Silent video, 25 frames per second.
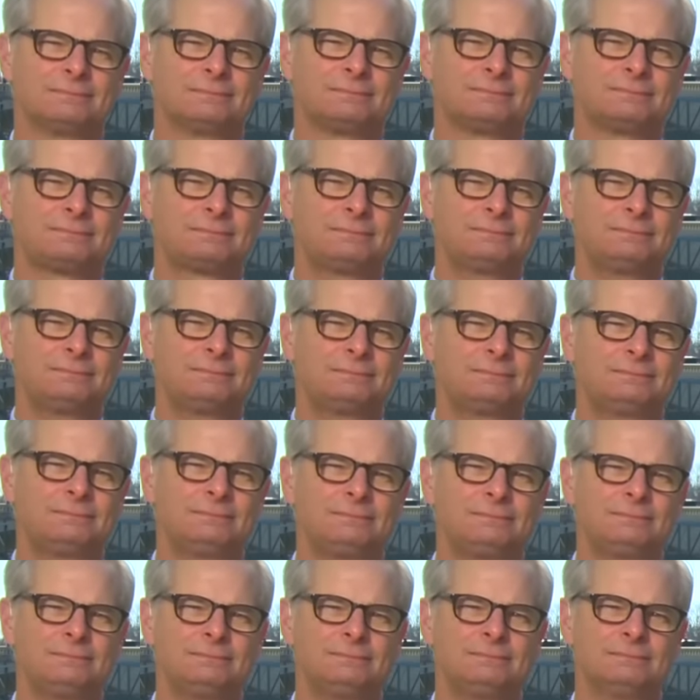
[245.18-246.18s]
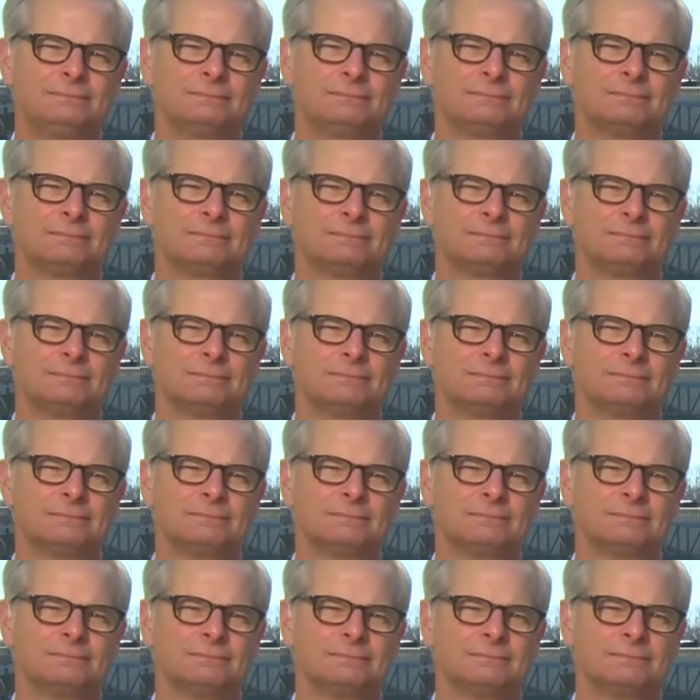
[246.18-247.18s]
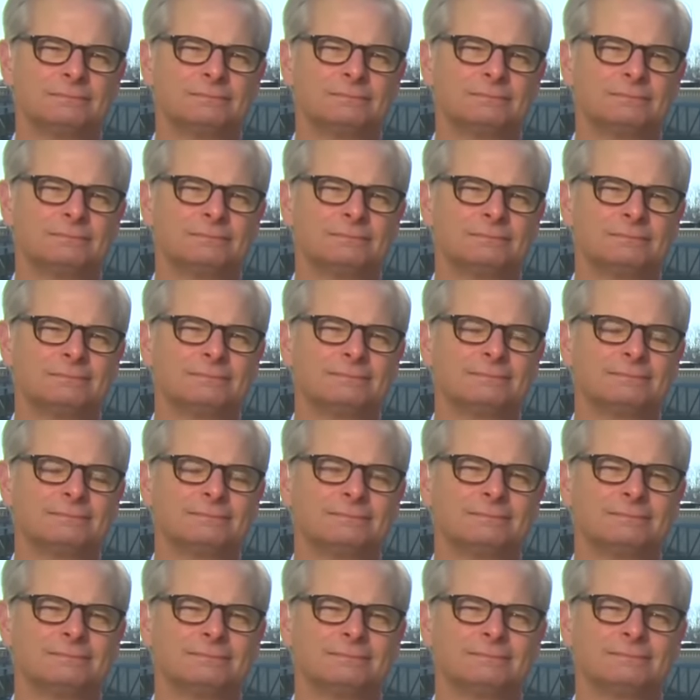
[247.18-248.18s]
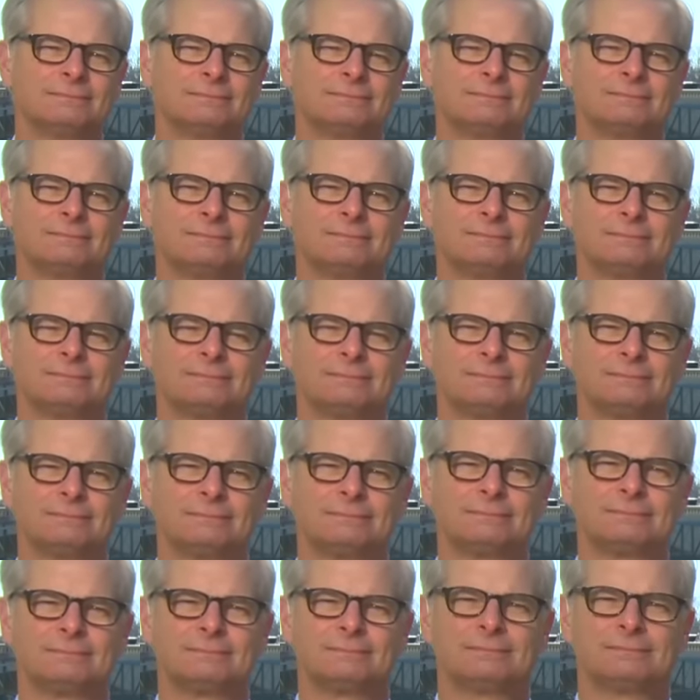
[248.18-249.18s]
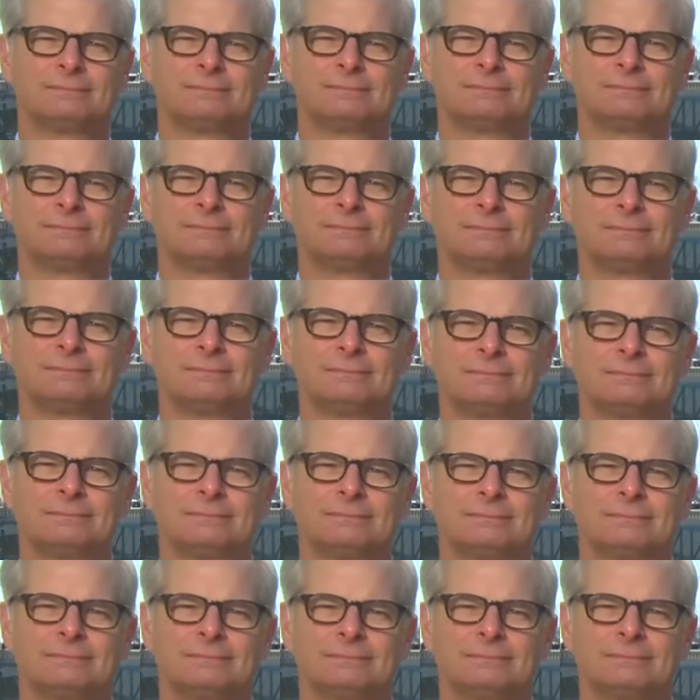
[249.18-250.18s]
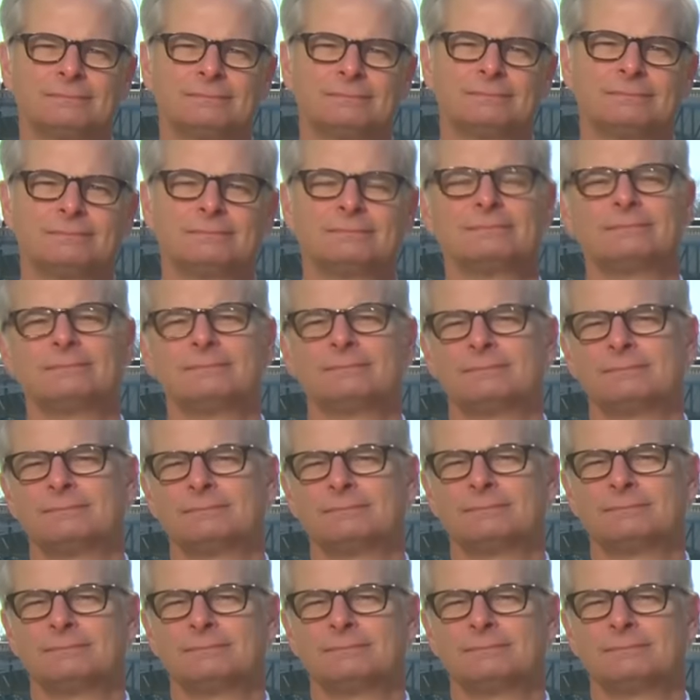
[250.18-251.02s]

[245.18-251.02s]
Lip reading: [no speech]